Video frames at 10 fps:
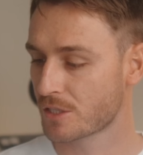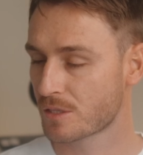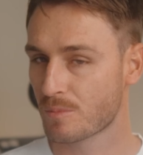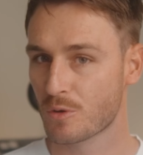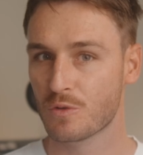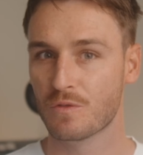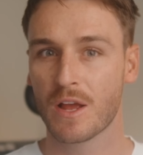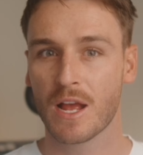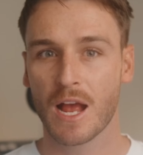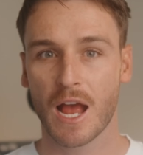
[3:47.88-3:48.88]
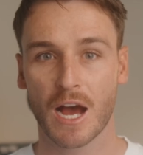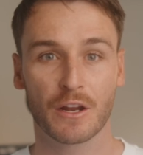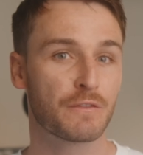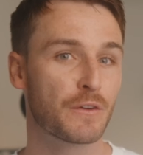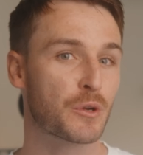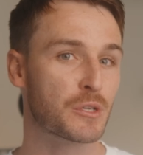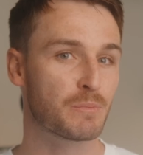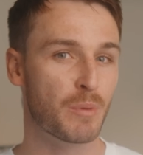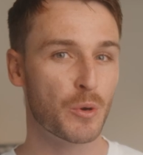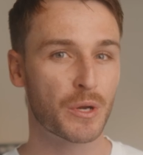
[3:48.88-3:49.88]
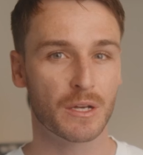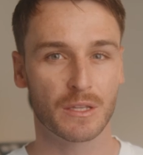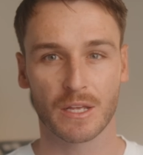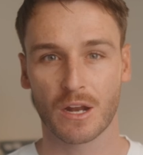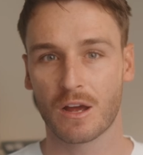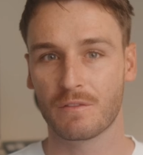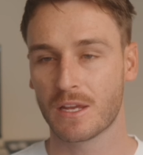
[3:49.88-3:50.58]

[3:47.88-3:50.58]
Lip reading: smooth out of focus bokeh that I've